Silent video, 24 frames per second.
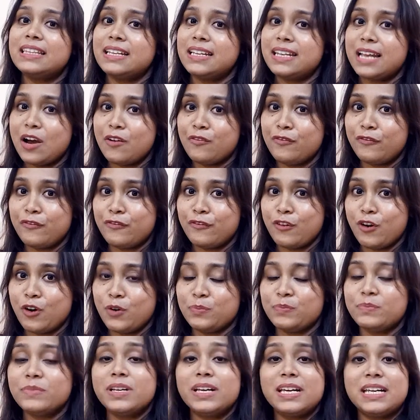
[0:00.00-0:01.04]
the noun
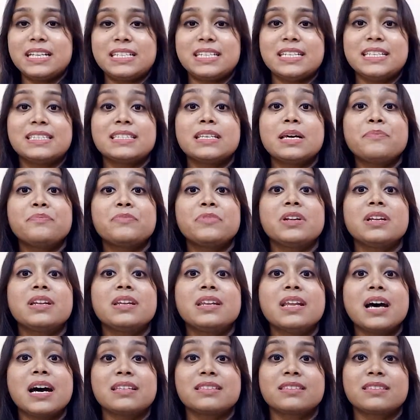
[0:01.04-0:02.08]
form it is
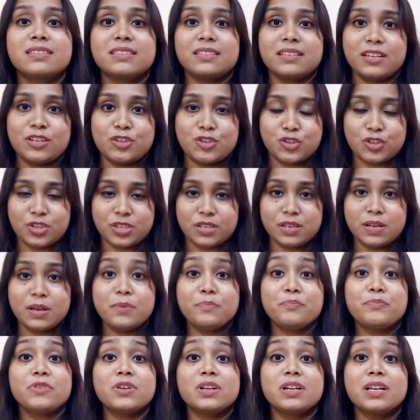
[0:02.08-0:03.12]
pronunciation,
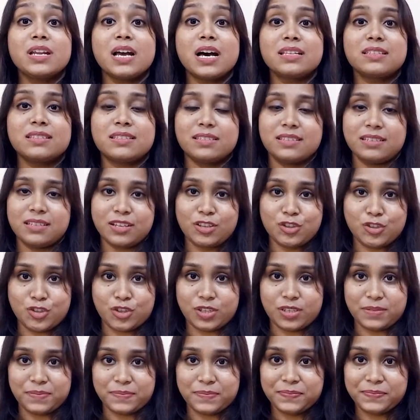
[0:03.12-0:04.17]
pronunciation.